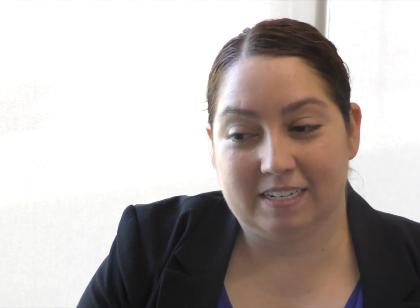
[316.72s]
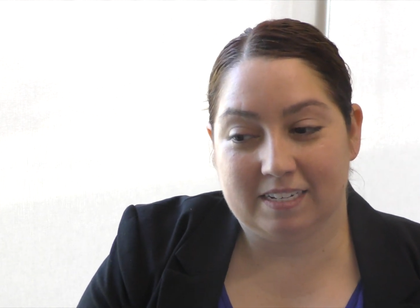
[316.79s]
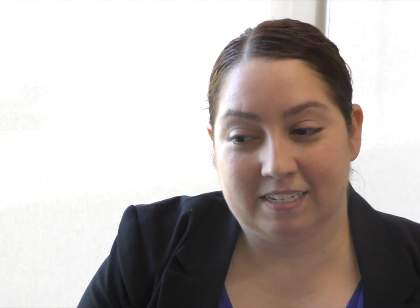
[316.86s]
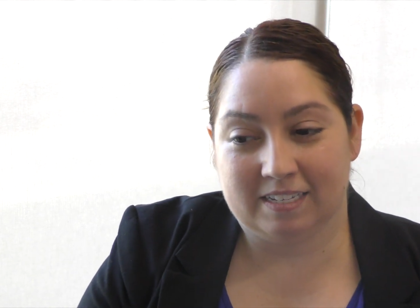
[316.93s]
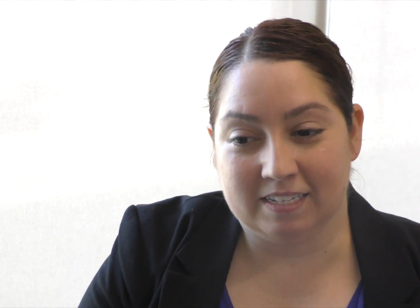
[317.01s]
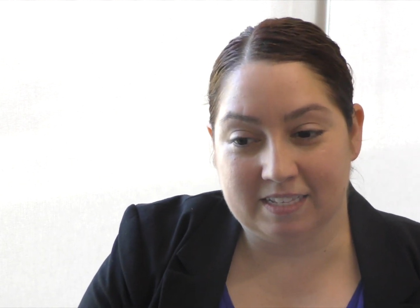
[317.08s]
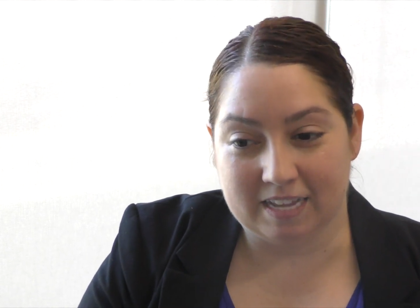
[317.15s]

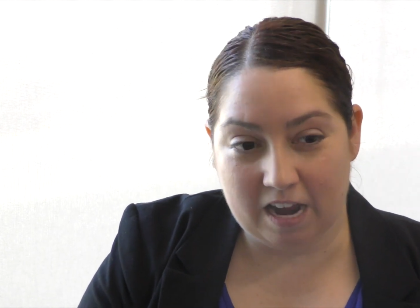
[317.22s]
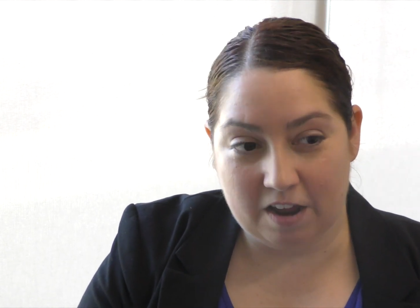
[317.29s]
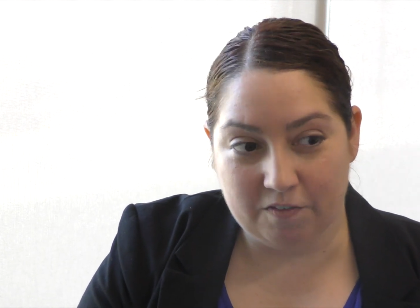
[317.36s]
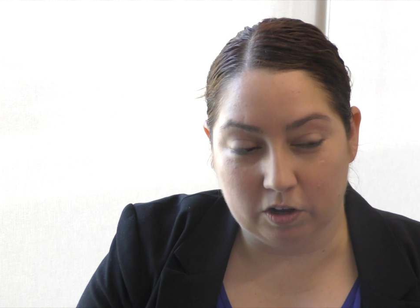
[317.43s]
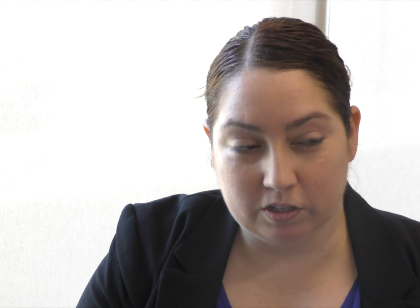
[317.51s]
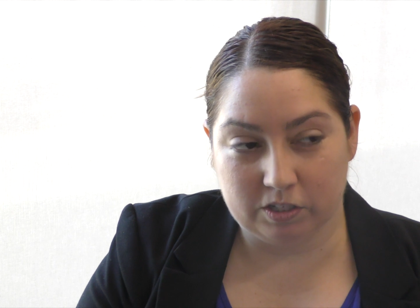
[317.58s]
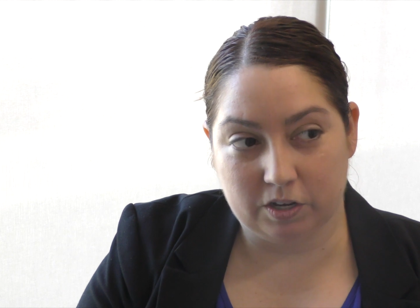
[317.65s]
since then,
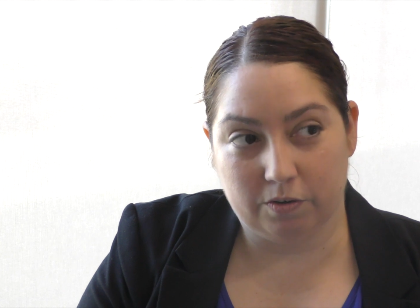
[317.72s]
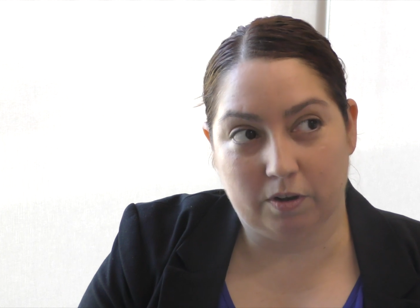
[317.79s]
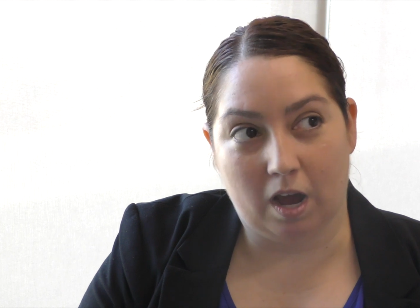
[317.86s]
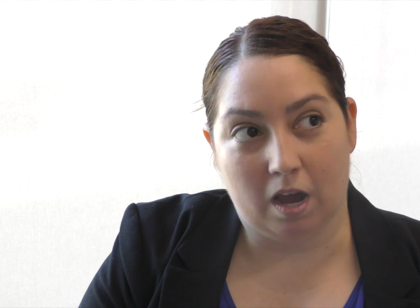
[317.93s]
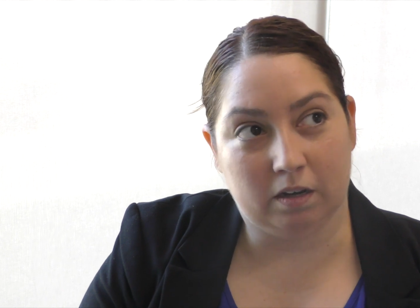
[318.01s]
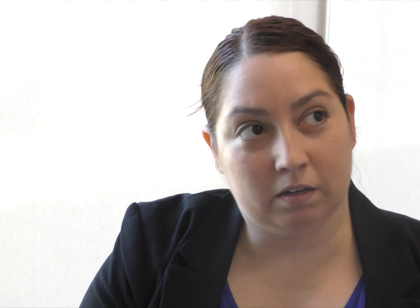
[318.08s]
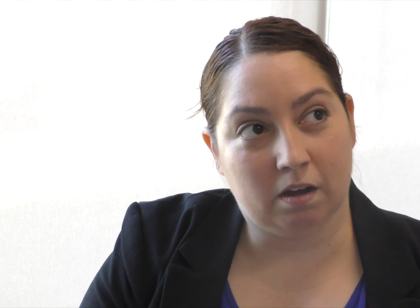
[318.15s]
I've also
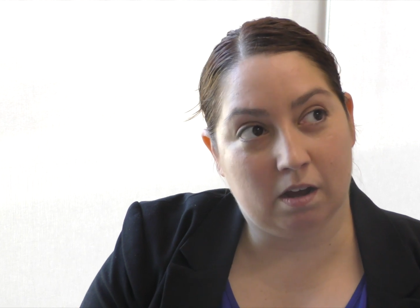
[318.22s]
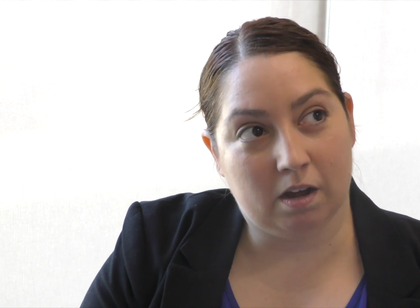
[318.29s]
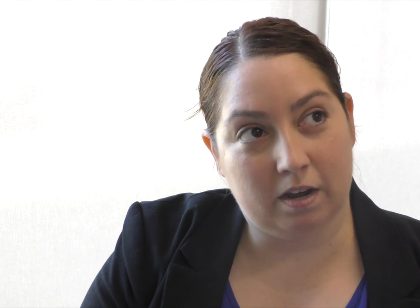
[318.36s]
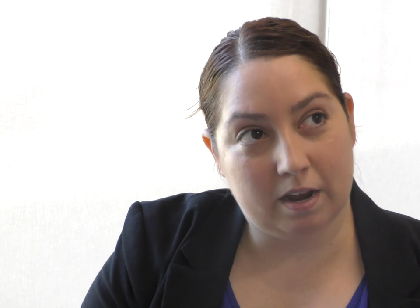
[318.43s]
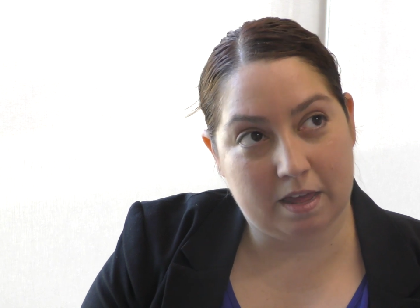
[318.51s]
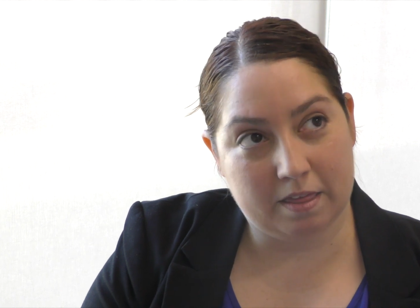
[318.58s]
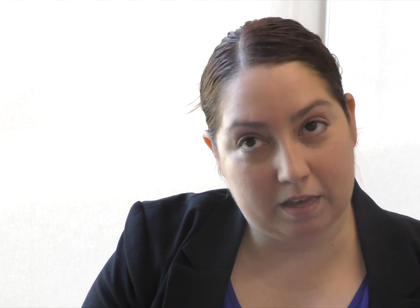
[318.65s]
gotten
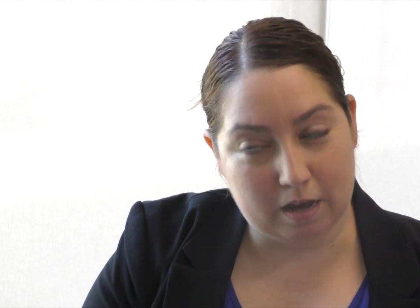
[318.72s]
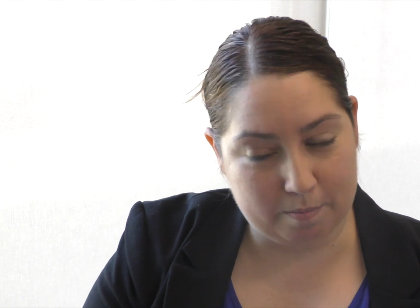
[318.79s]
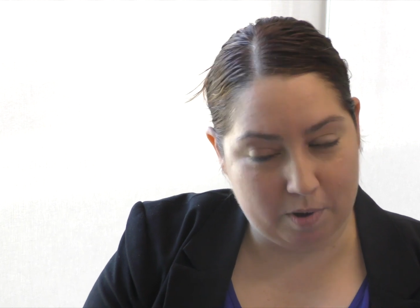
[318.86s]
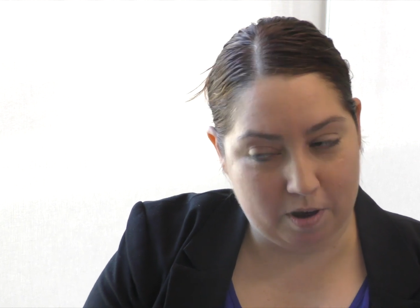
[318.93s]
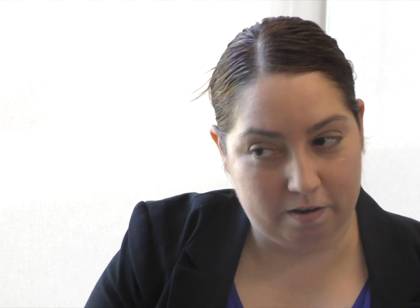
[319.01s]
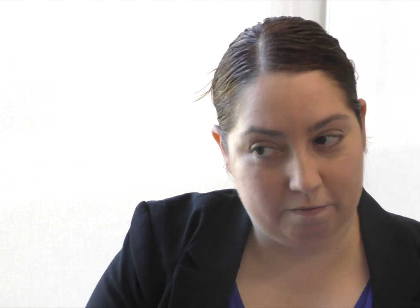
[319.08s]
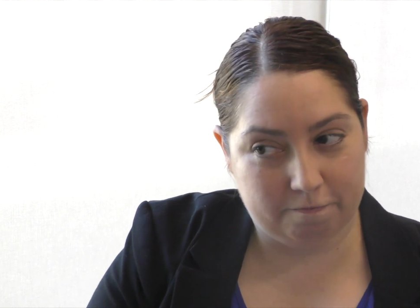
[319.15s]
on, I think
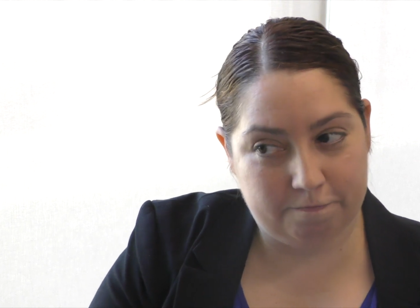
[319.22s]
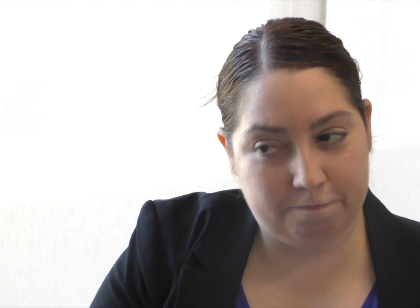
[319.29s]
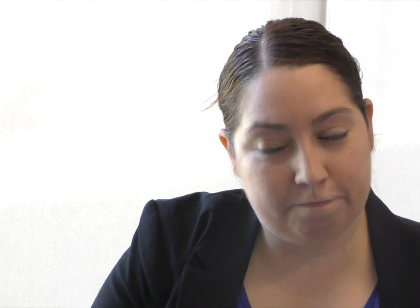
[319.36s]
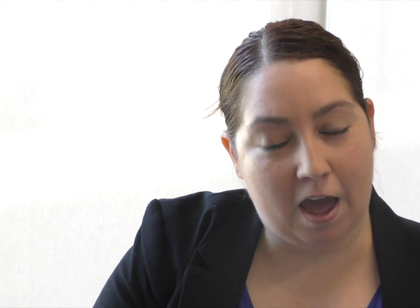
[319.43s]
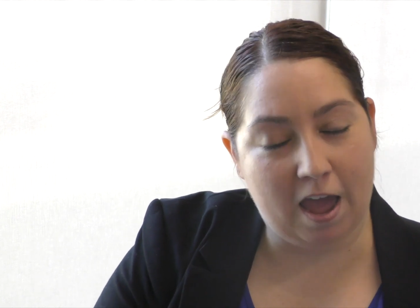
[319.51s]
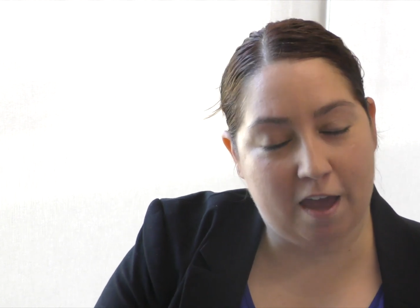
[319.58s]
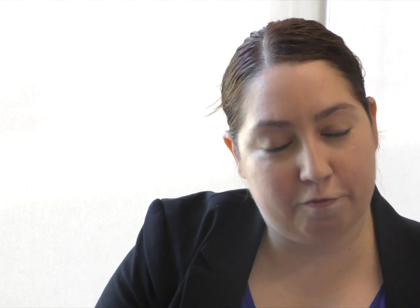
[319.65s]
I'm on
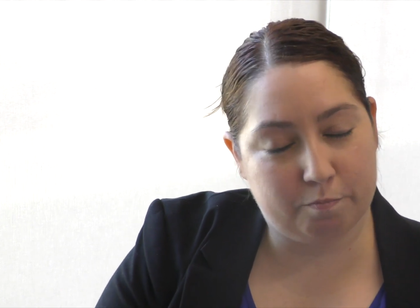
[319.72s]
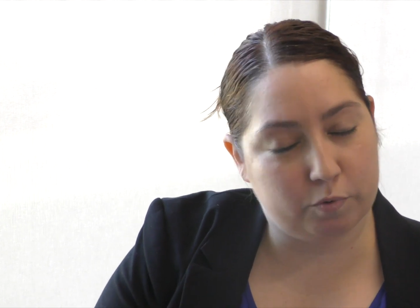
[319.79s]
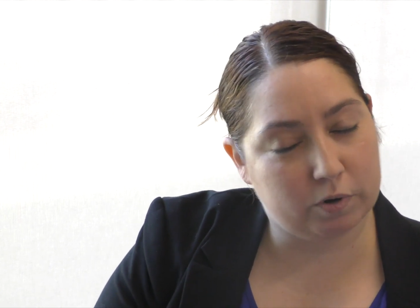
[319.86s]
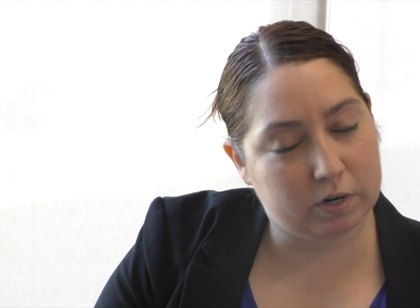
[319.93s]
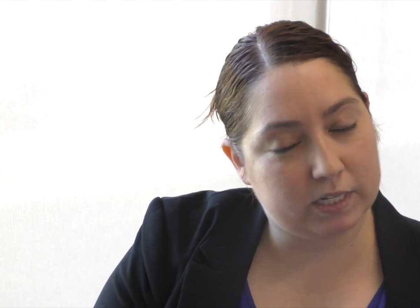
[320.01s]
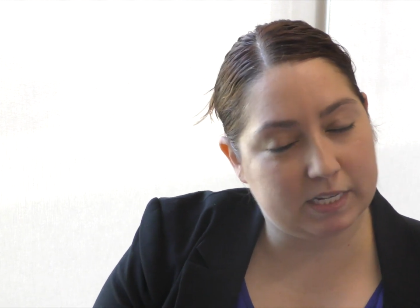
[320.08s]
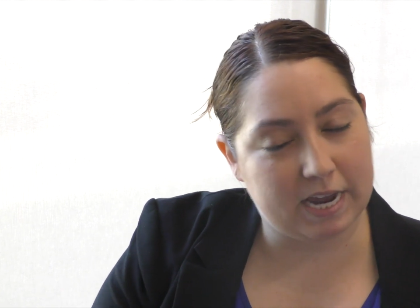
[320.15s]
5
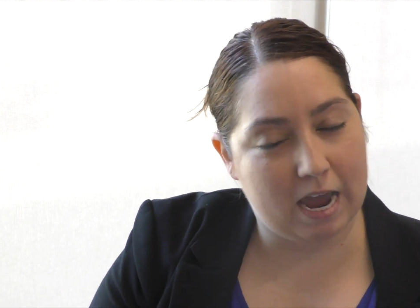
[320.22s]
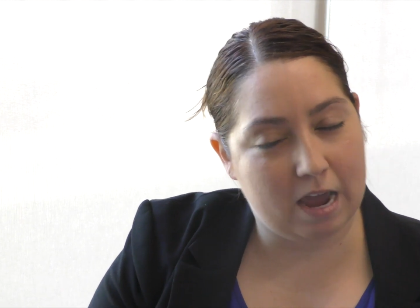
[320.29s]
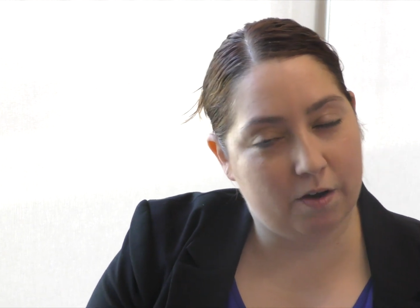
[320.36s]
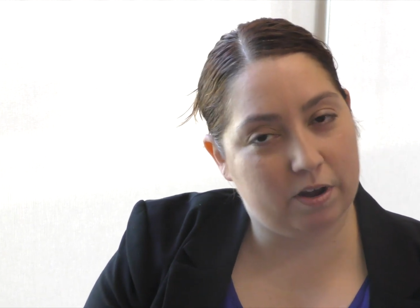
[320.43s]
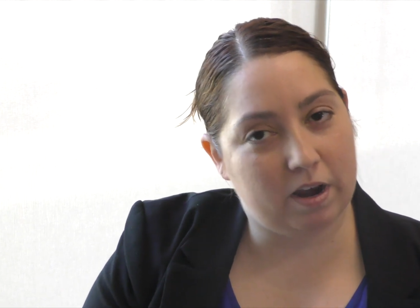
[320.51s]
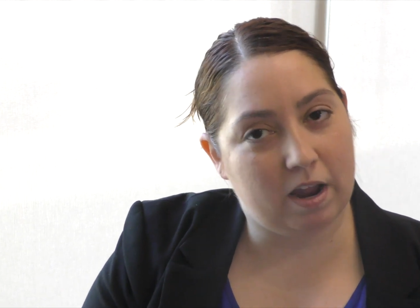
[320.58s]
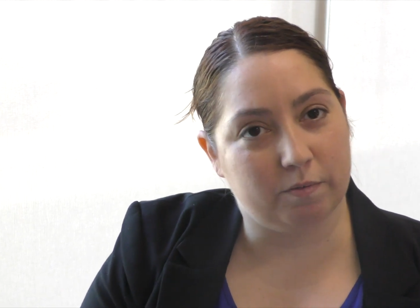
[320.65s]
boards
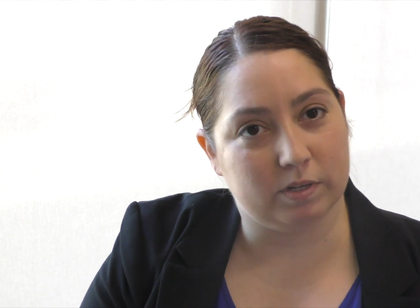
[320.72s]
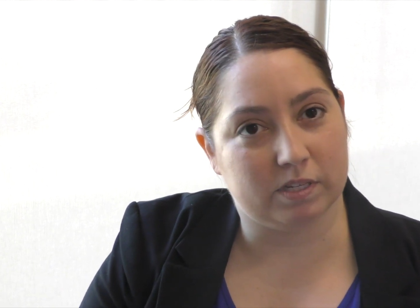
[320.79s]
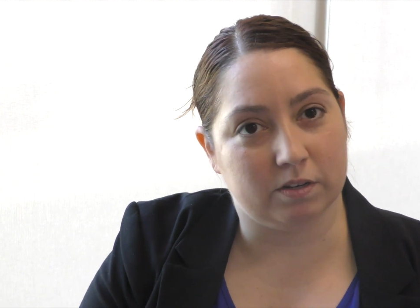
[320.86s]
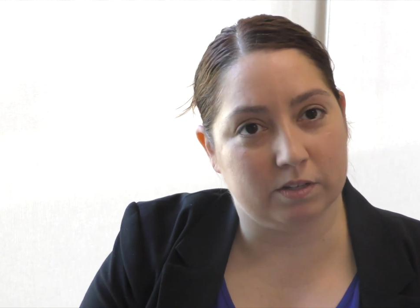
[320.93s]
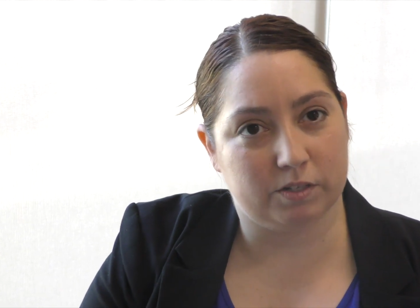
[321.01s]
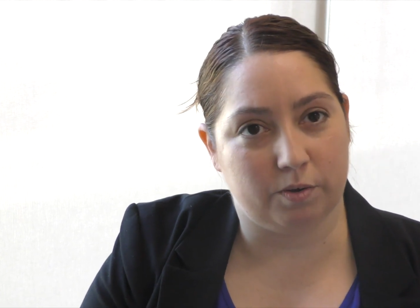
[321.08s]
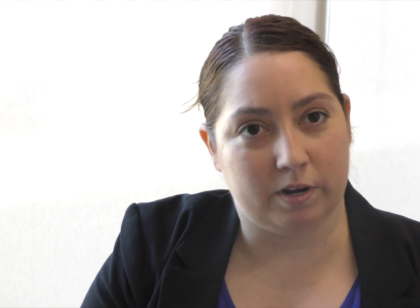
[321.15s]
now, and I was
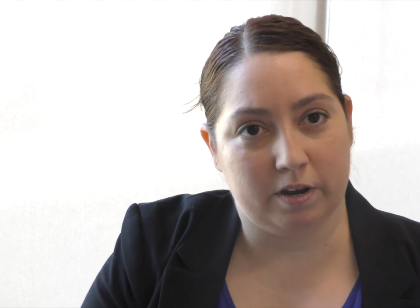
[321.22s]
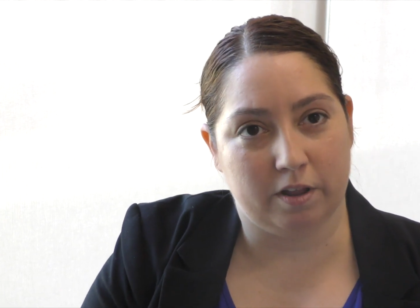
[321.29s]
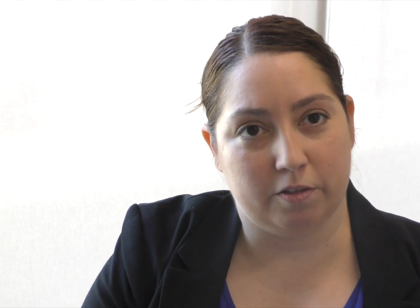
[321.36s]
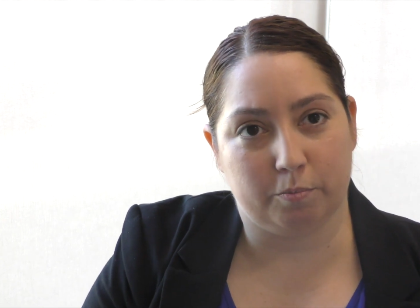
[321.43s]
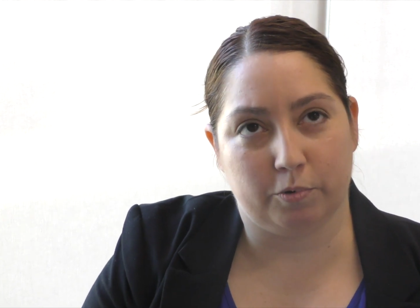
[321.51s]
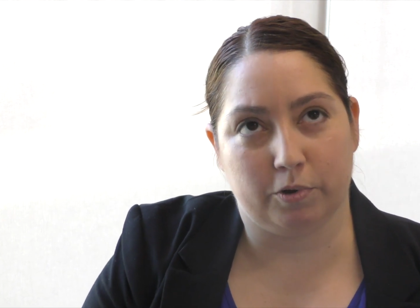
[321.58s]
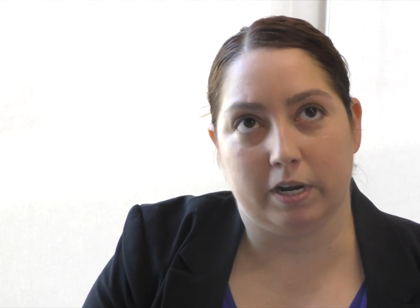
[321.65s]
also on
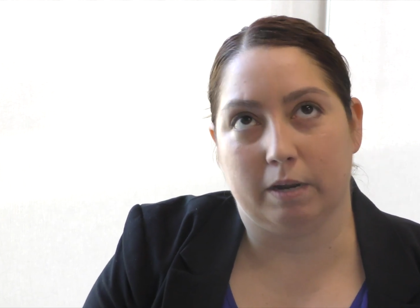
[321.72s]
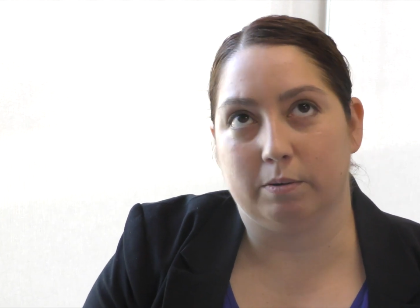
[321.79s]
another board.